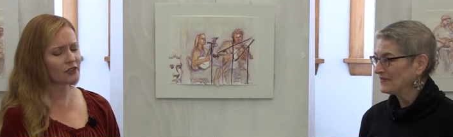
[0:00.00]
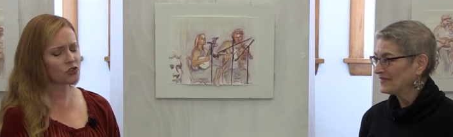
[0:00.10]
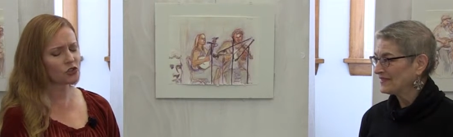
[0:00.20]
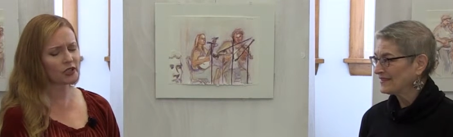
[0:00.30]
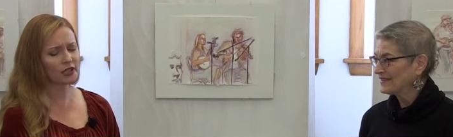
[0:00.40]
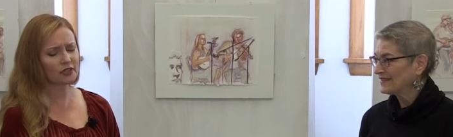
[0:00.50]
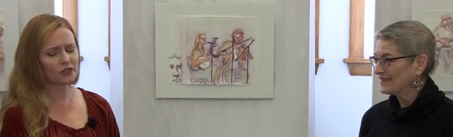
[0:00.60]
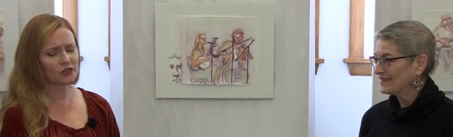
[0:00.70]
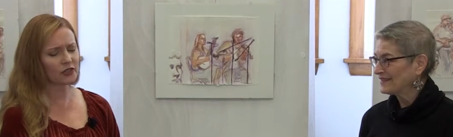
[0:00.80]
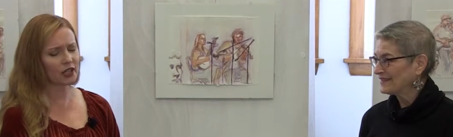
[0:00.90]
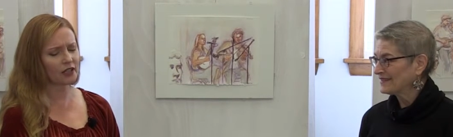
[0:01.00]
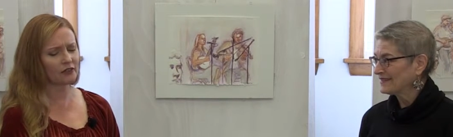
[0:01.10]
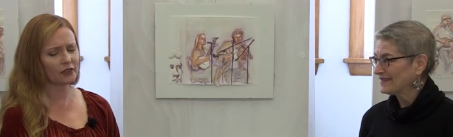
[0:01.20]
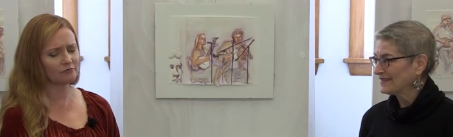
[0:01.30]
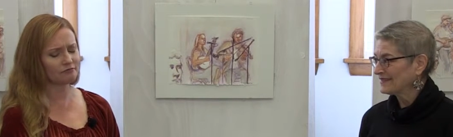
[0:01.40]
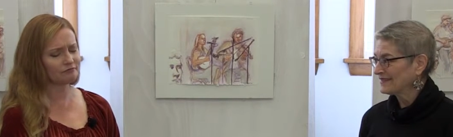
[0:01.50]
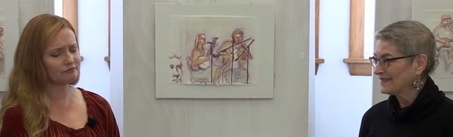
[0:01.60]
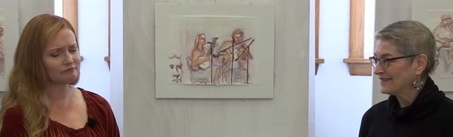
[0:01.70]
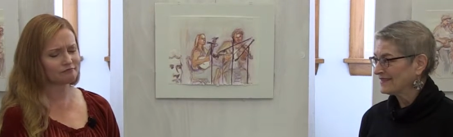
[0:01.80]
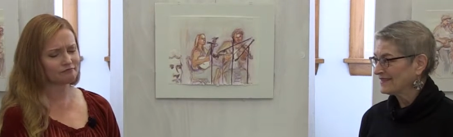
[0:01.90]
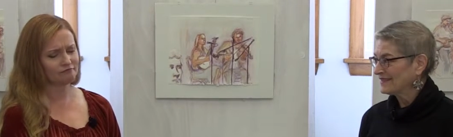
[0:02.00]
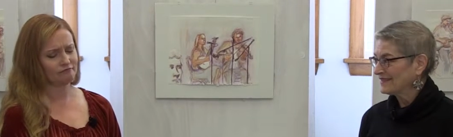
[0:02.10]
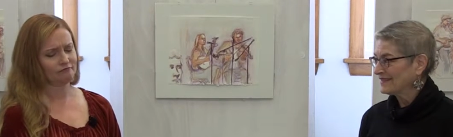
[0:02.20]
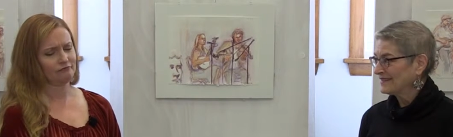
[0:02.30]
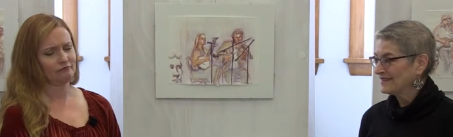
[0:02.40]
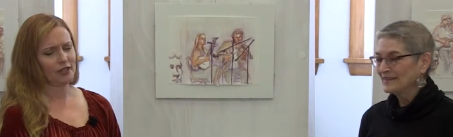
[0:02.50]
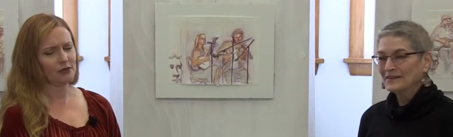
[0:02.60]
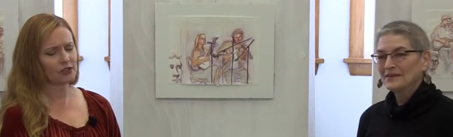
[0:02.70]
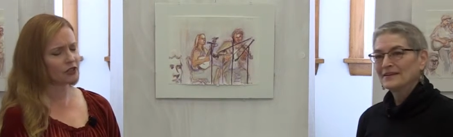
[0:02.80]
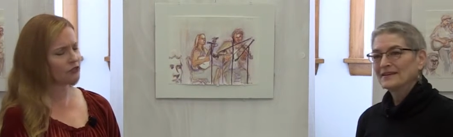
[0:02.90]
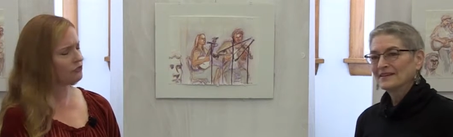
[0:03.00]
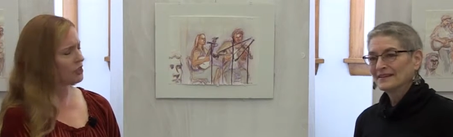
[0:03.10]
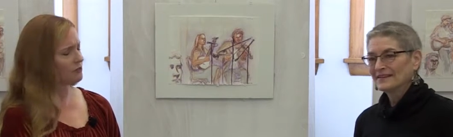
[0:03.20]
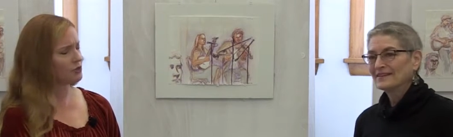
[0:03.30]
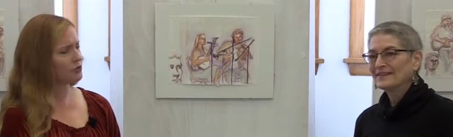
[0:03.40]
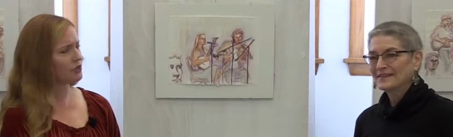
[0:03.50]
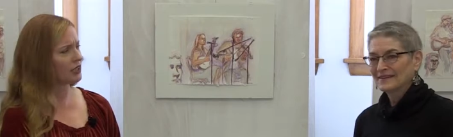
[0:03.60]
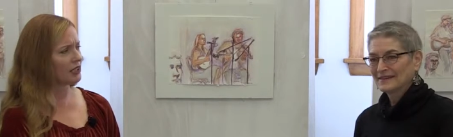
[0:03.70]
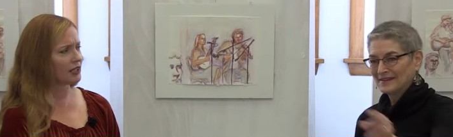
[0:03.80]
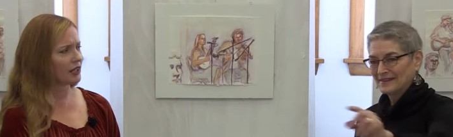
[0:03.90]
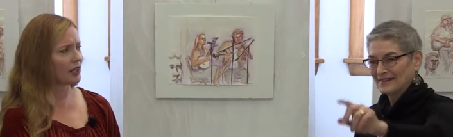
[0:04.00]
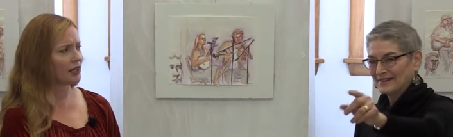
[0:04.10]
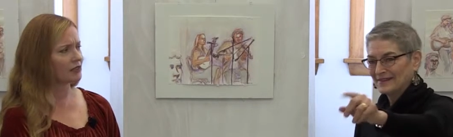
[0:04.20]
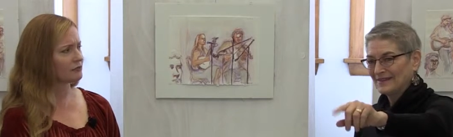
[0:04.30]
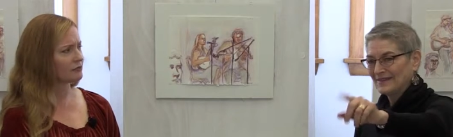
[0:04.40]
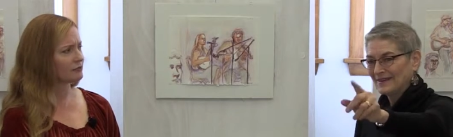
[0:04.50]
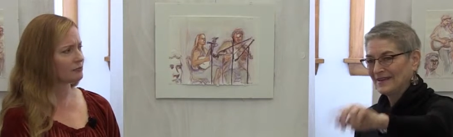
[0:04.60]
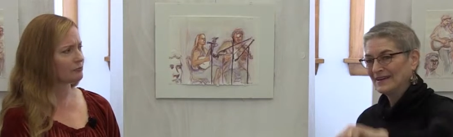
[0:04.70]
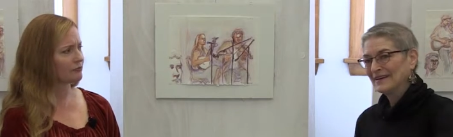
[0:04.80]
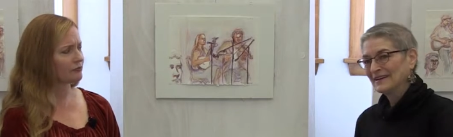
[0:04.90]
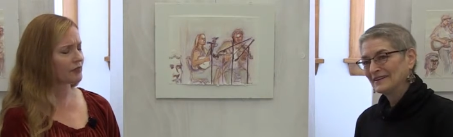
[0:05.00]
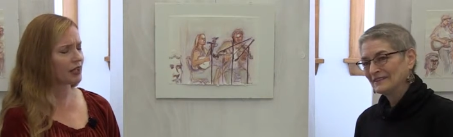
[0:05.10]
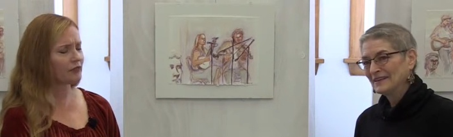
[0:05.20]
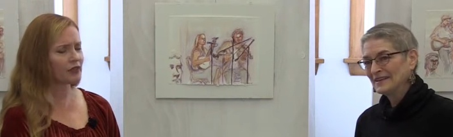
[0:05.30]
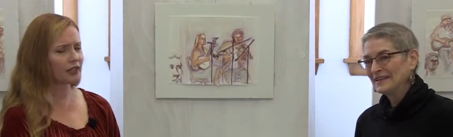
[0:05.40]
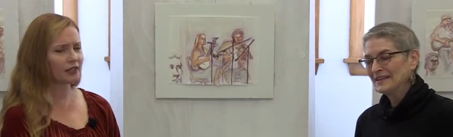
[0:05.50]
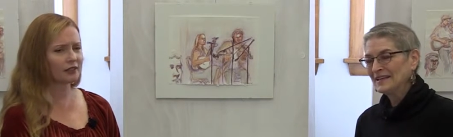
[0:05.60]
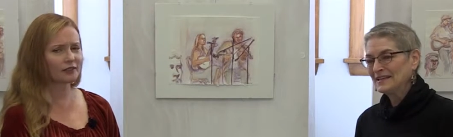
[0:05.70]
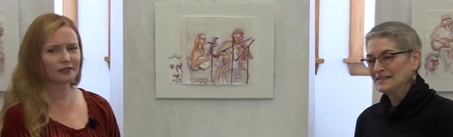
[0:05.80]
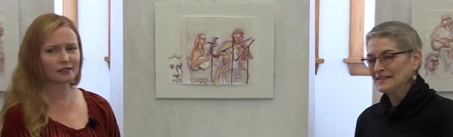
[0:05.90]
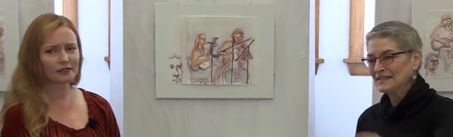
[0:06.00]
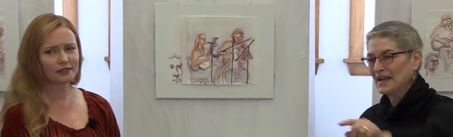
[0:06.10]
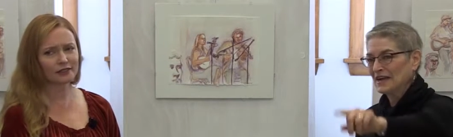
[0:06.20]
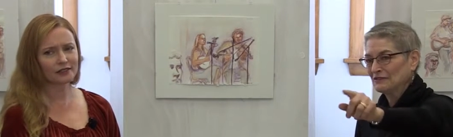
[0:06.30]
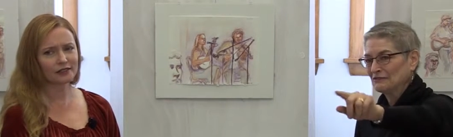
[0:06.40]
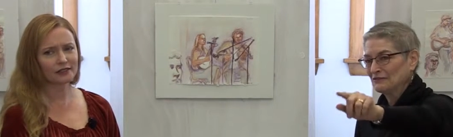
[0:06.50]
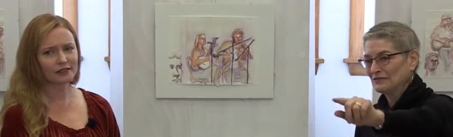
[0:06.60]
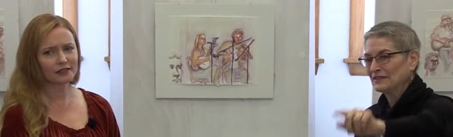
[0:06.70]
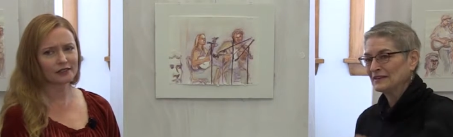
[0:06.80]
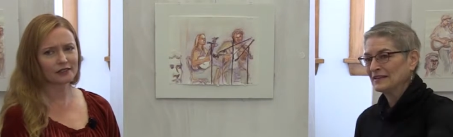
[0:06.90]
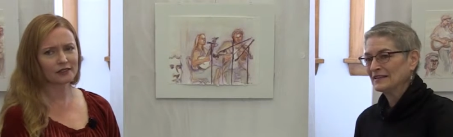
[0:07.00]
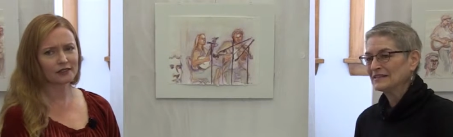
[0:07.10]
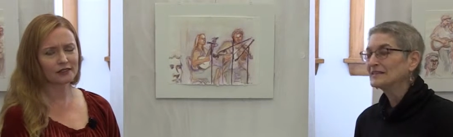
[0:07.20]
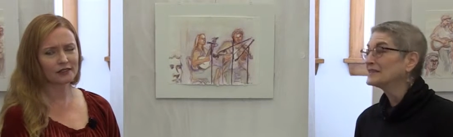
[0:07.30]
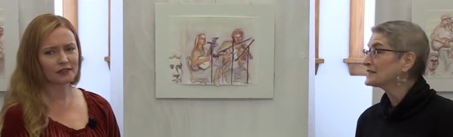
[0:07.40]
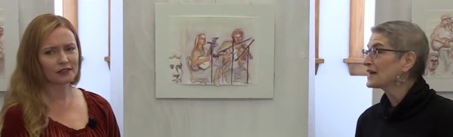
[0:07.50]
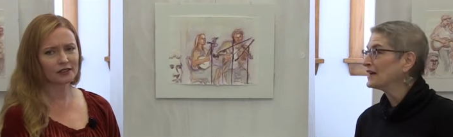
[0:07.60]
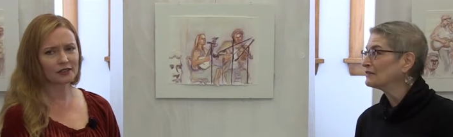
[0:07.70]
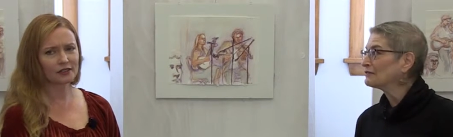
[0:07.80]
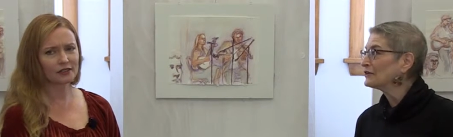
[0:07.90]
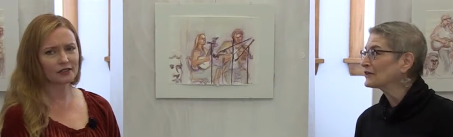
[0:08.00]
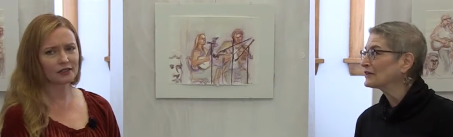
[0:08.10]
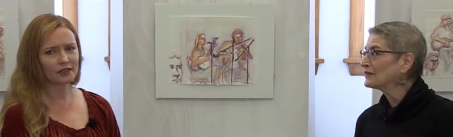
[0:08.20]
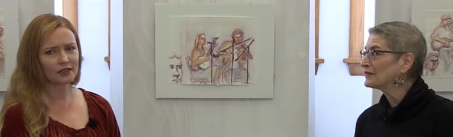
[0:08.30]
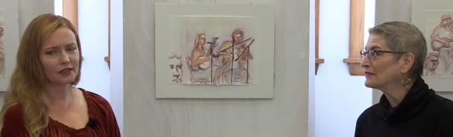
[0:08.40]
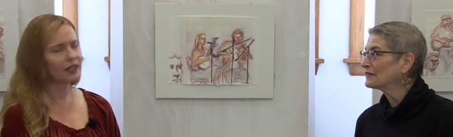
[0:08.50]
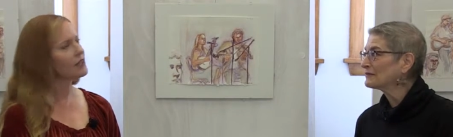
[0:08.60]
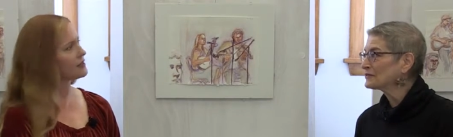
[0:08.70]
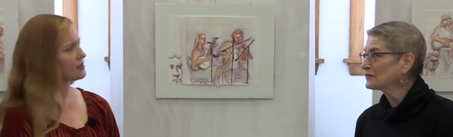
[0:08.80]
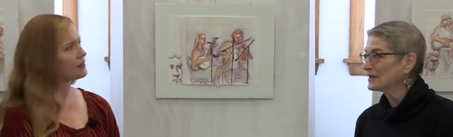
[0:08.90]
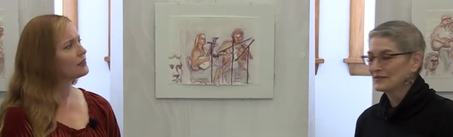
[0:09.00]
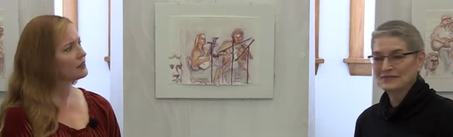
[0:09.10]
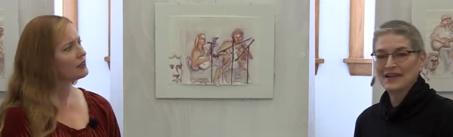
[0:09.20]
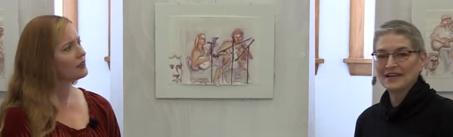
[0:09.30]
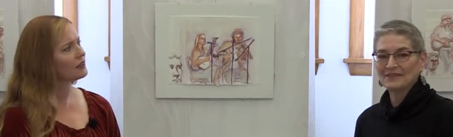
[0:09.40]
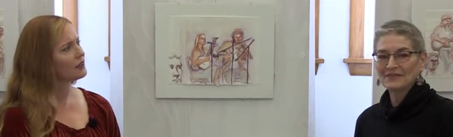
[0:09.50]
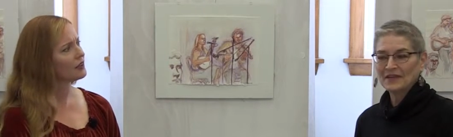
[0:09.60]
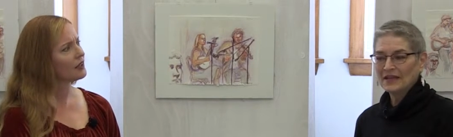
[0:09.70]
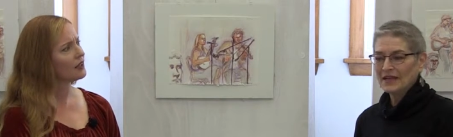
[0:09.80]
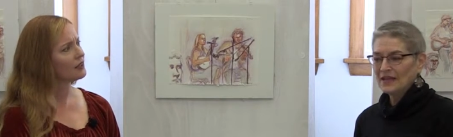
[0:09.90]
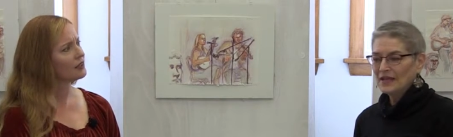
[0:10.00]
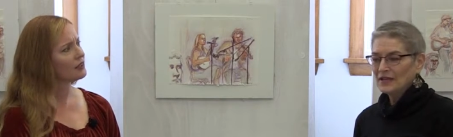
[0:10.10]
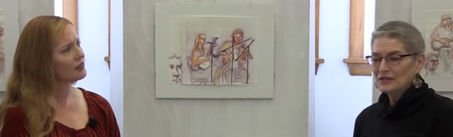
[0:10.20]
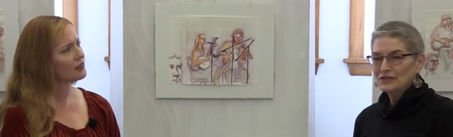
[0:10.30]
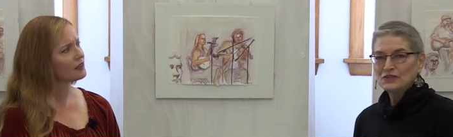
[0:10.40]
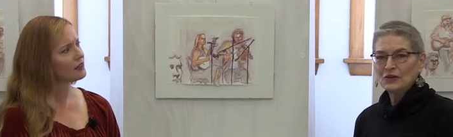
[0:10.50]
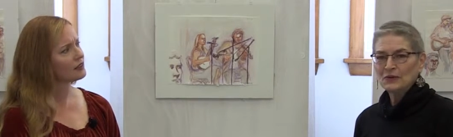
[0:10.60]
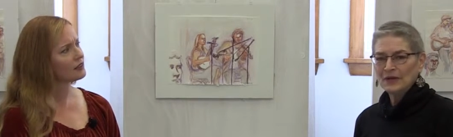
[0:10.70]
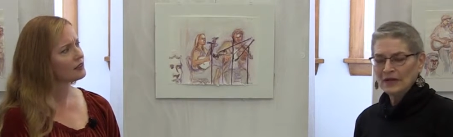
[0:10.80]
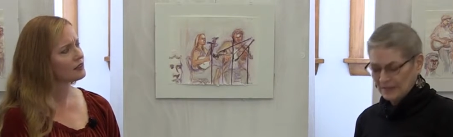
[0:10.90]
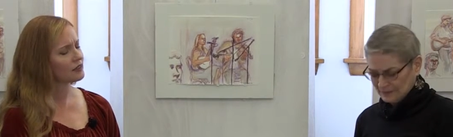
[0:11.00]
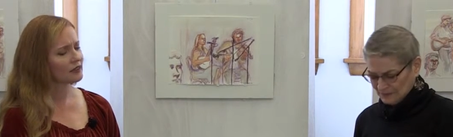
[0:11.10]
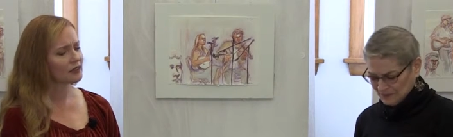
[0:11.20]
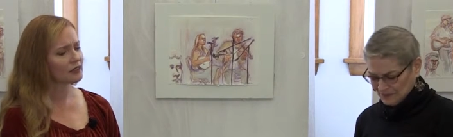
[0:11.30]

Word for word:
Speaker 1: Shirley is just kind of a. It was a good fit between he and I uh-huh. Uh, everything. it, it's
Speaker 2: this kind of it's, it's, this kind of look the, the yes. drawings, right? Yeah. So, um,